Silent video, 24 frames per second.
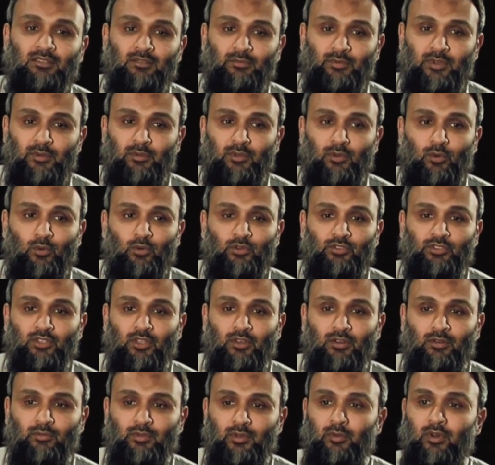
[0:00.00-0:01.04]
We
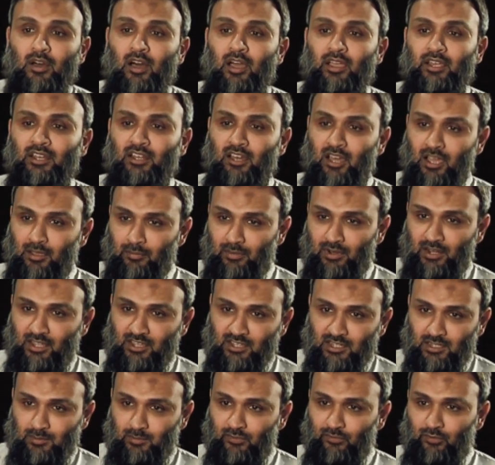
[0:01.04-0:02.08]
were in
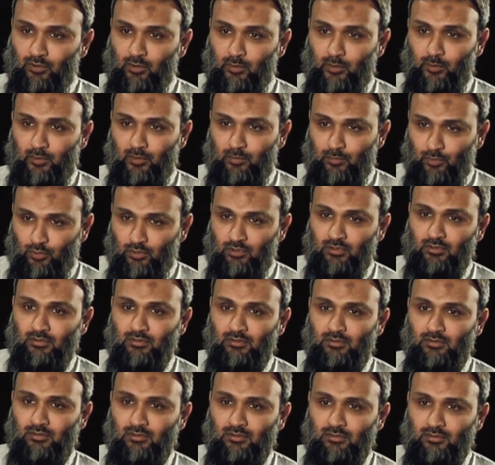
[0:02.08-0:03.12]
hibernation before we were born.
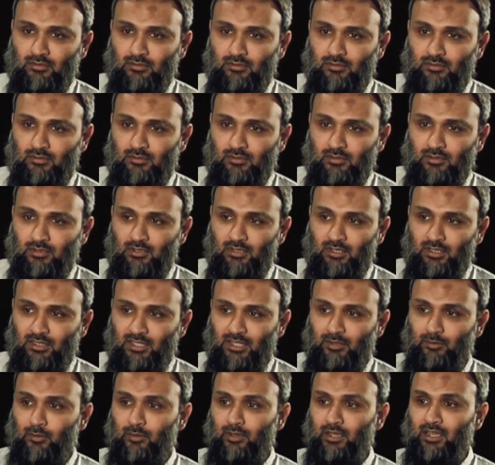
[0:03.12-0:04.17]

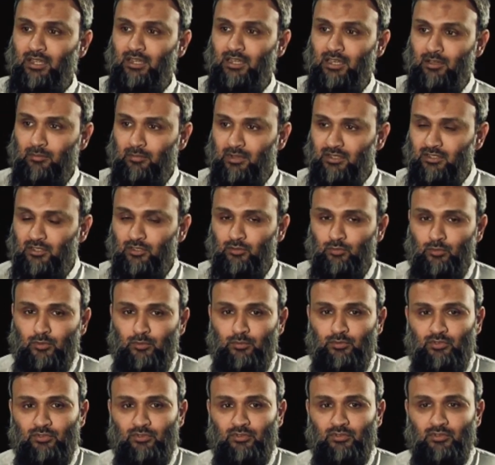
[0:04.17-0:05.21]
Then we were in our mother's
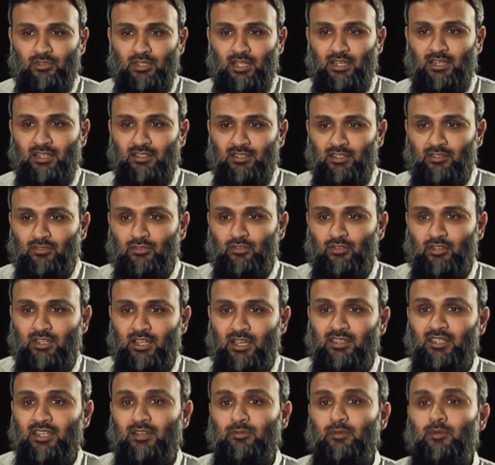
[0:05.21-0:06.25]
wombs. Then in this
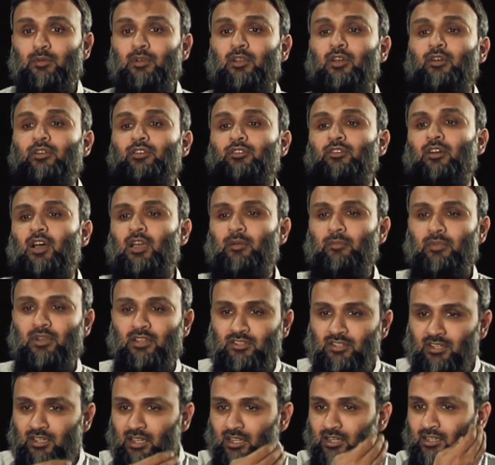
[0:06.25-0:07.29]
dunya, then we will go into
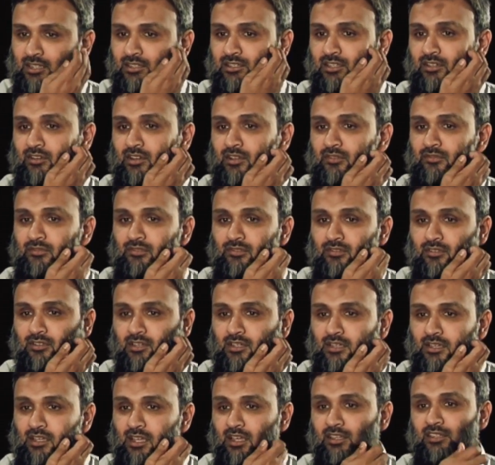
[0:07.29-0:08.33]
hibernation again in the grave.
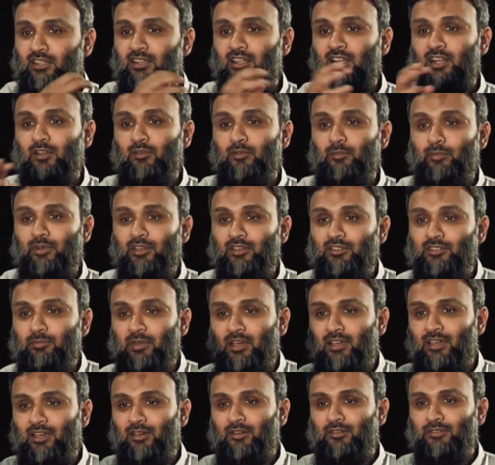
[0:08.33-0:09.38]
Then Allah will bring us
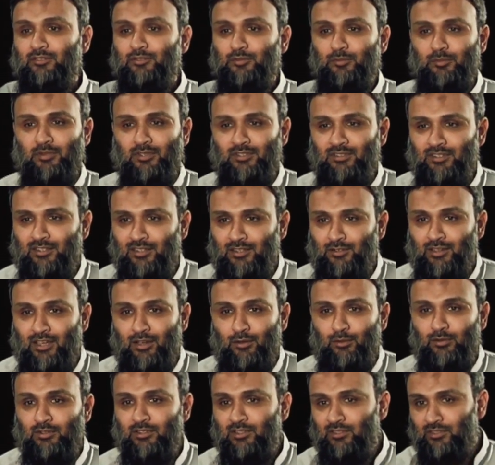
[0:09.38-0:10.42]
back out. Subhanallah. Look at
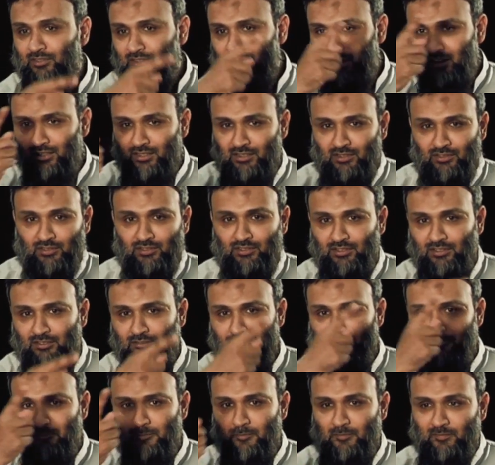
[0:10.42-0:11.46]
all these cycles.
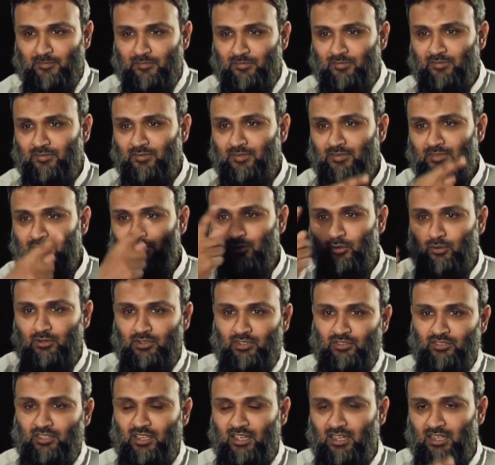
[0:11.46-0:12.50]
All
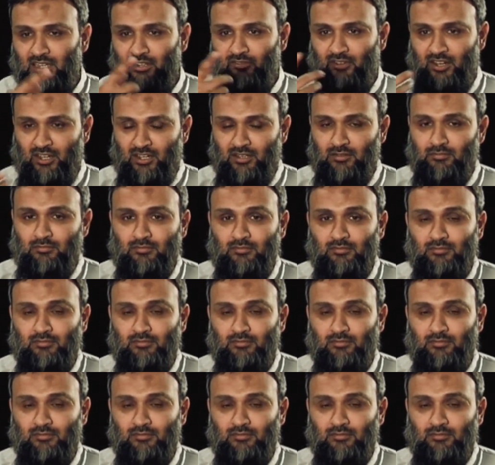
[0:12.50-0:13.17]
these cycles random?